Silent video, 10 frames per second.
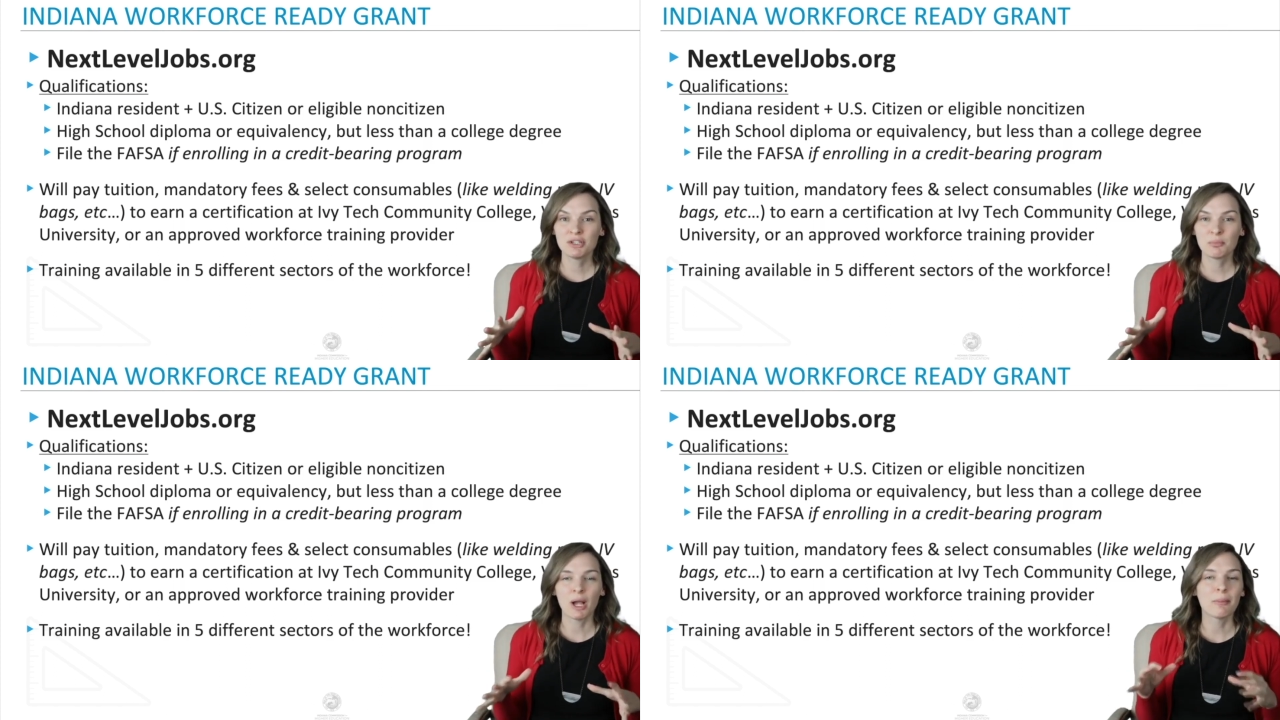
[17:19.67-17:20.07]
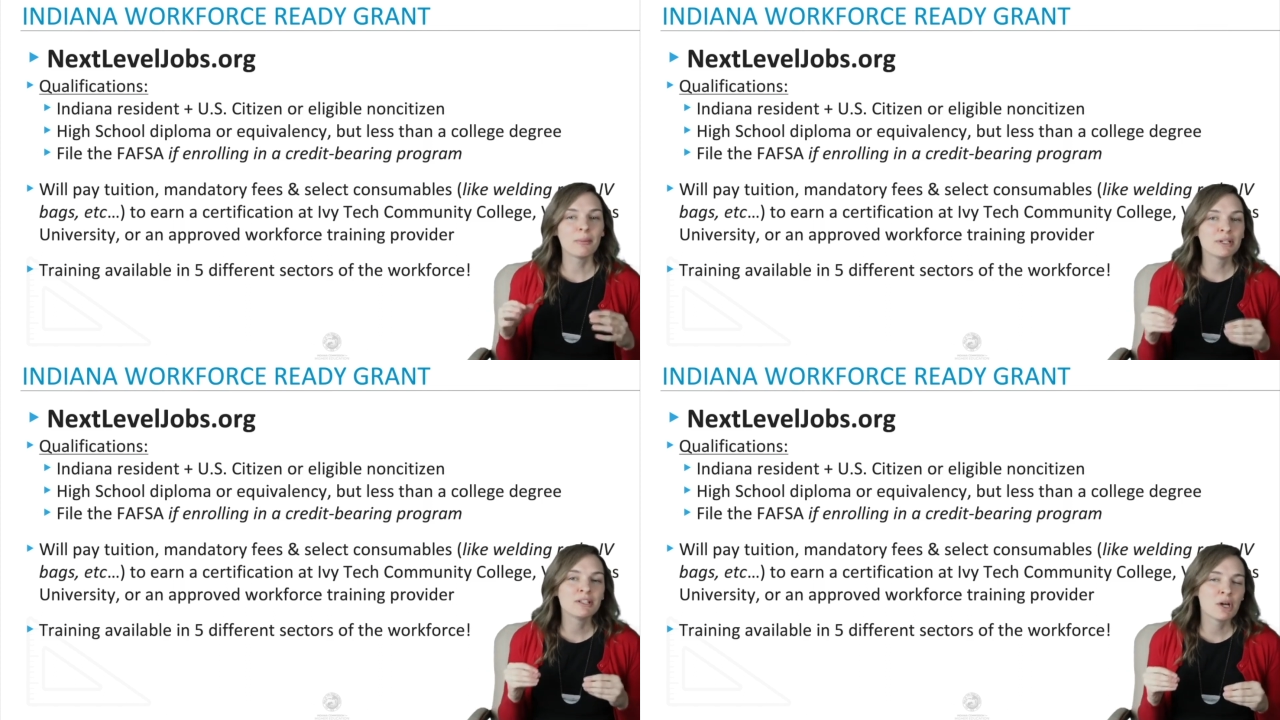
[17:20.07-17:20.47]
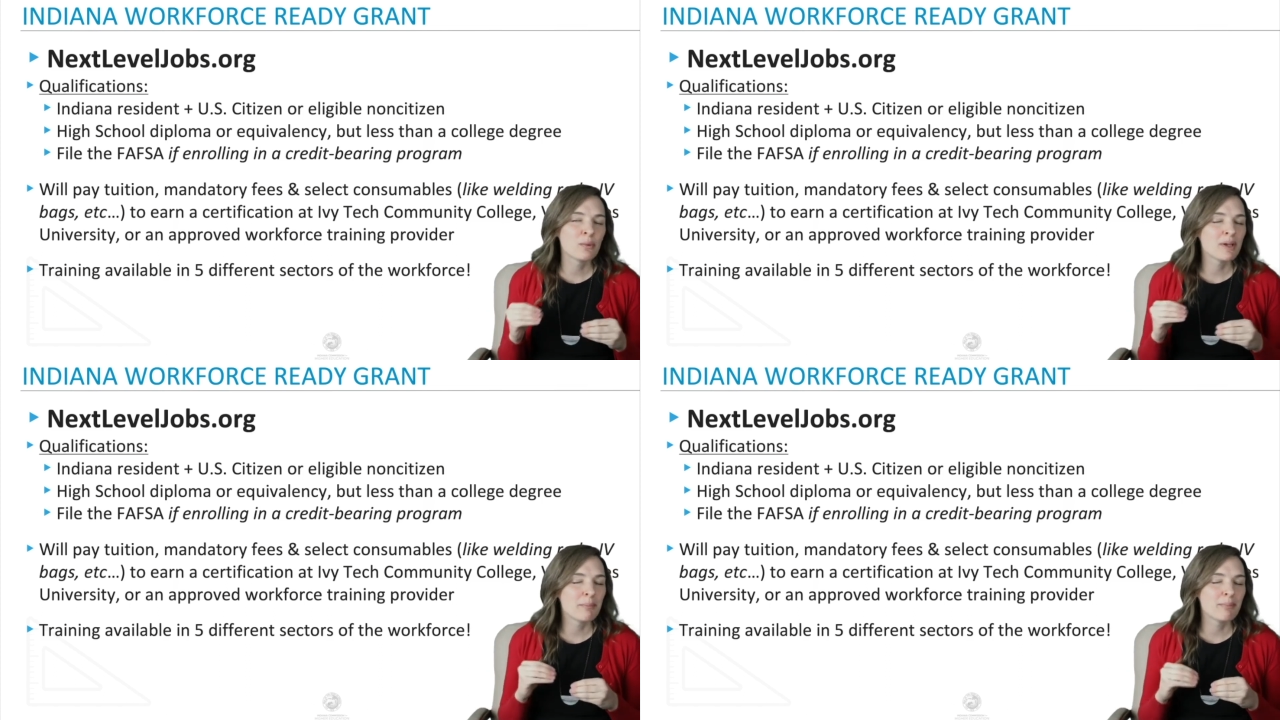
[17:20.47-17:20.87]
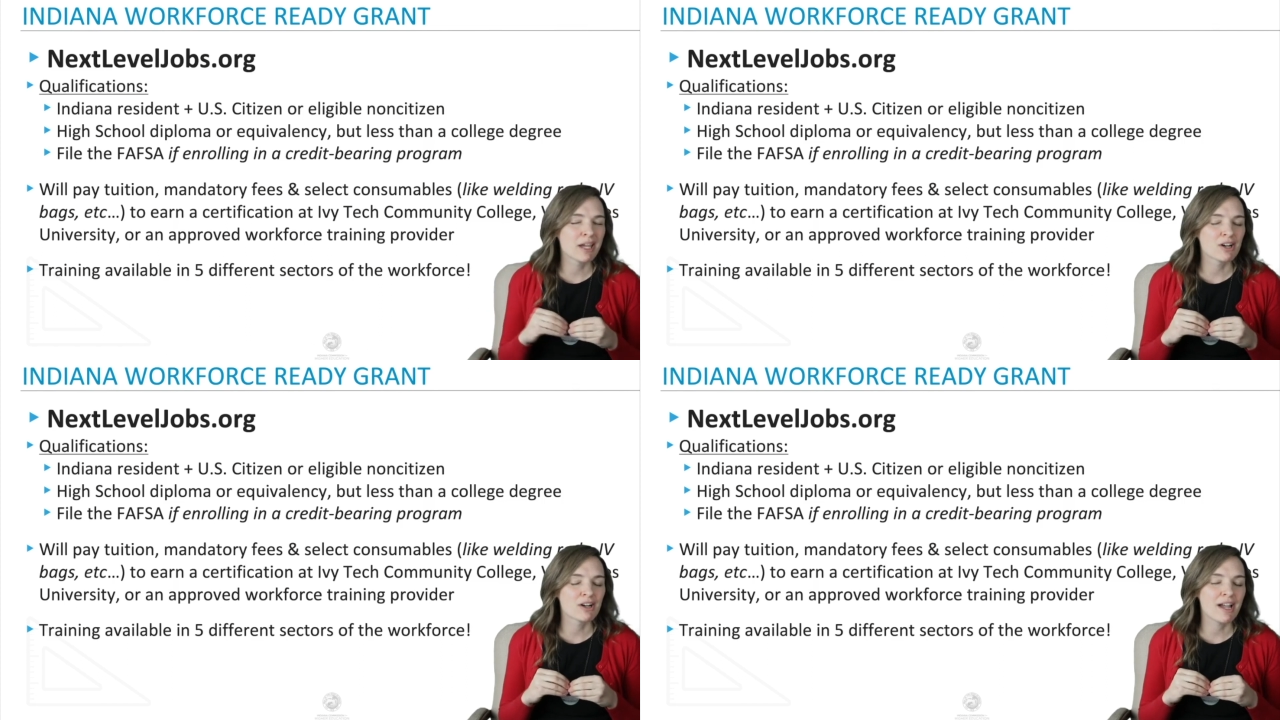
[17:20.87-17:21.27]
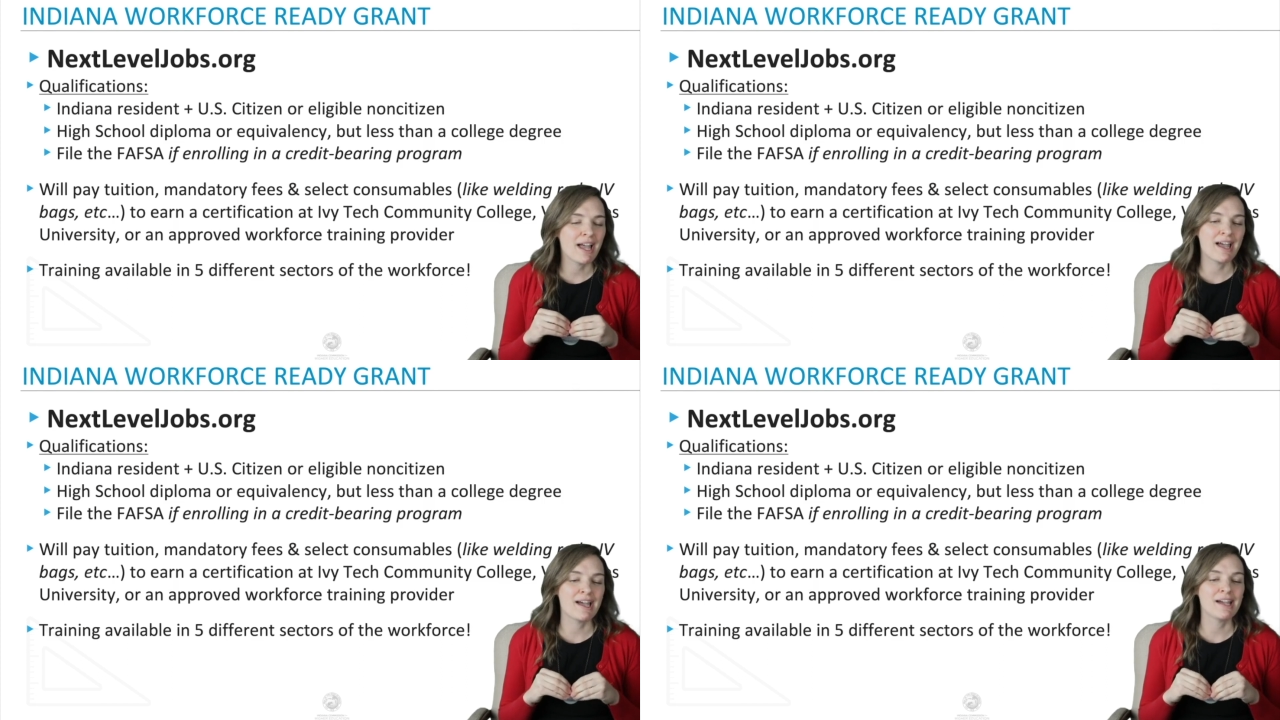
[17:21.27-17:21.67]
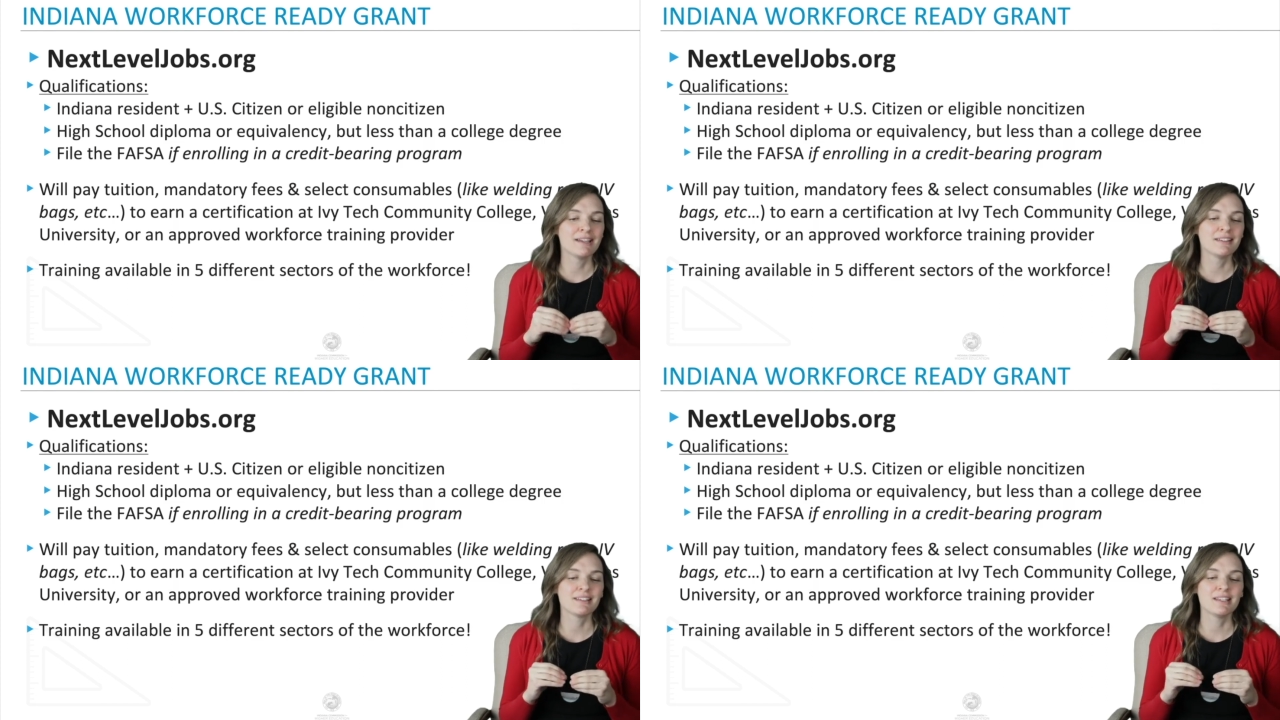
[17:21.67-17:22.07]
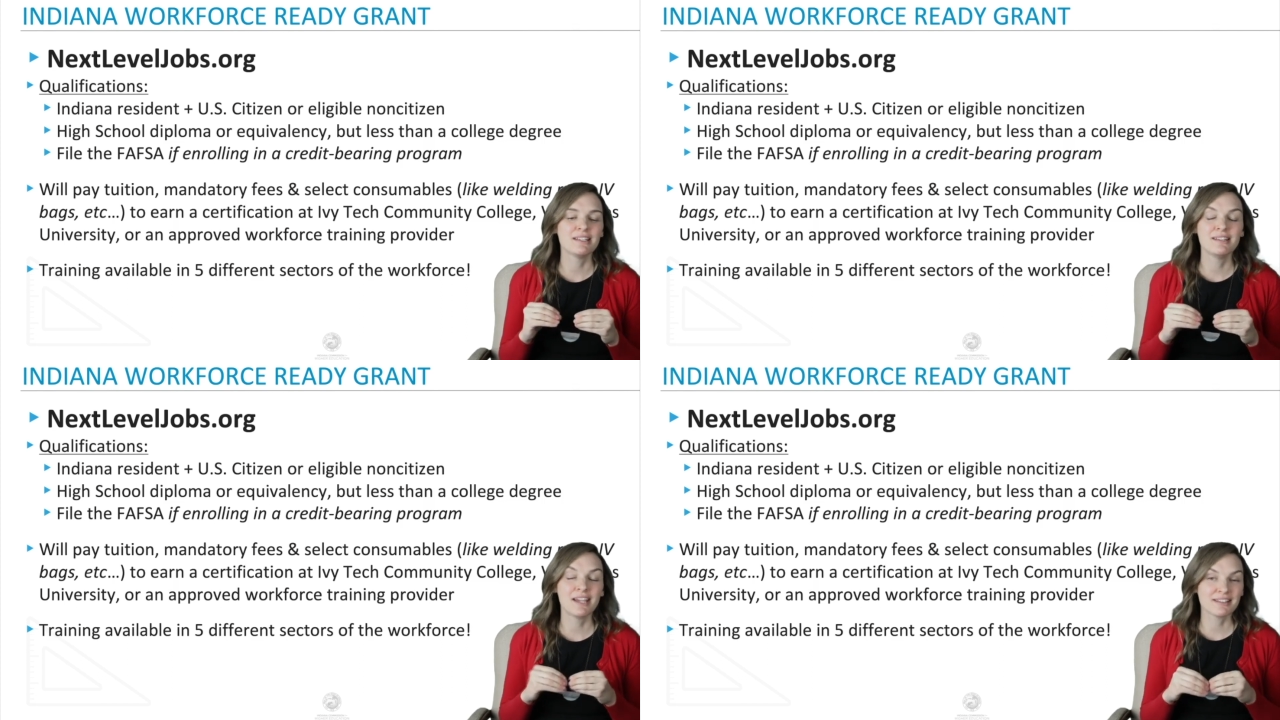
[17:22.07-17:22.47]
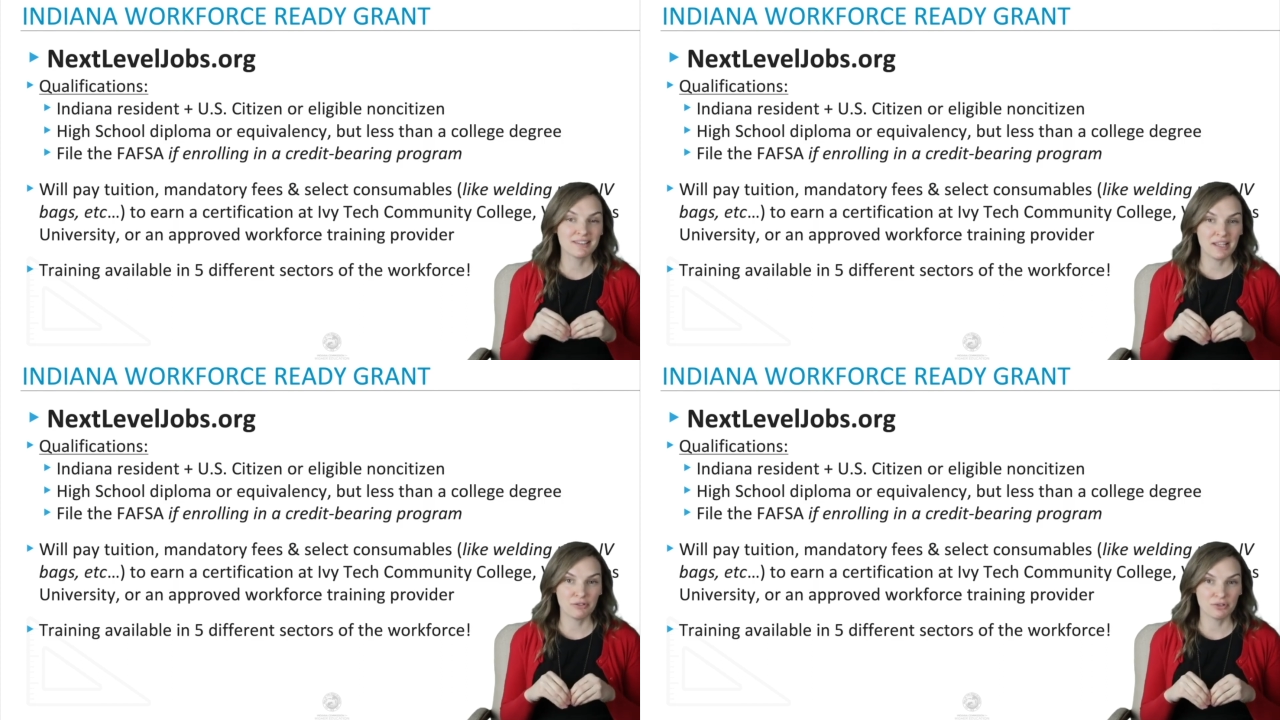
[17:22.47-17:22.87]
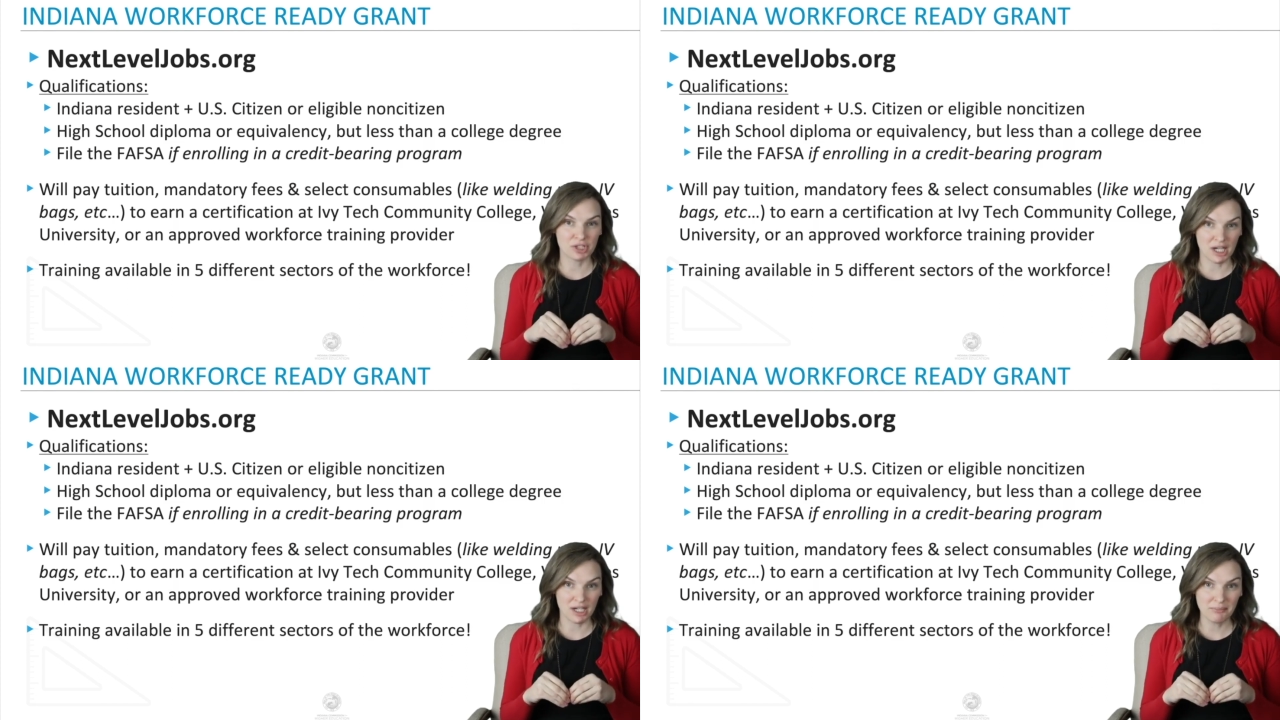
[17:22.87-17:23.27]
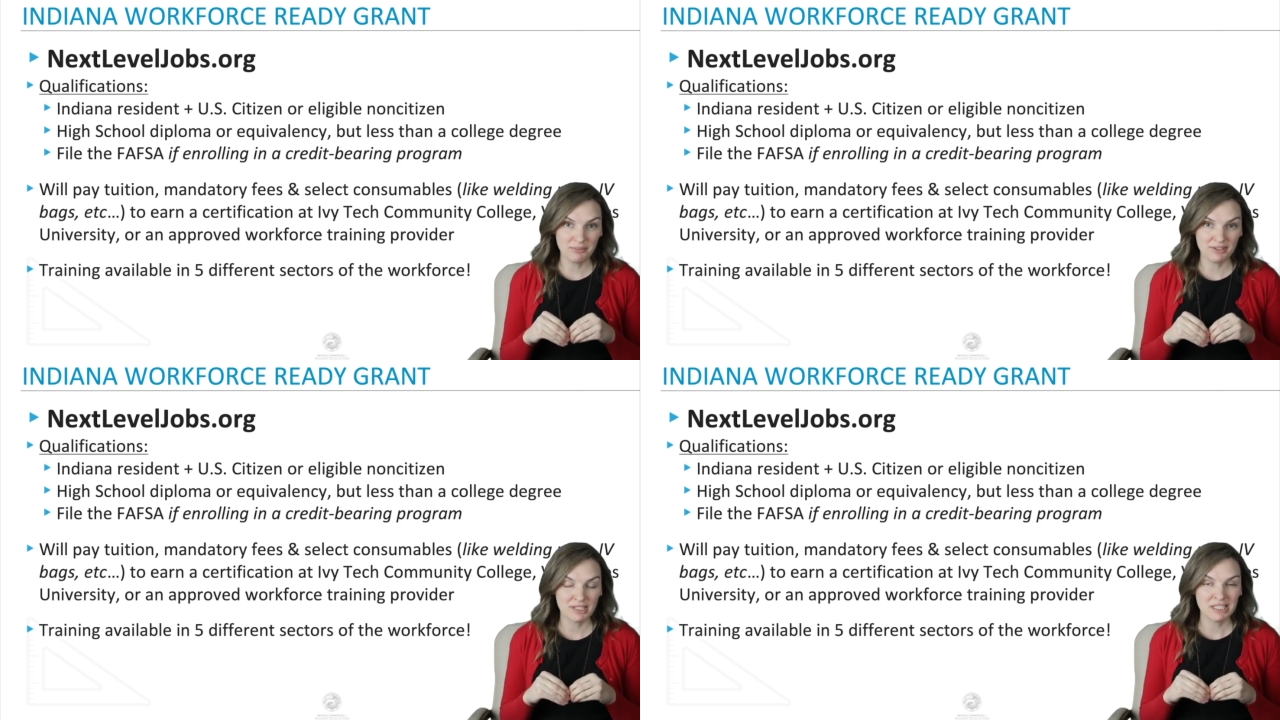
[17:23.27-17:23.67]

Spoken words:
you probably know it better as Next Level Jobs.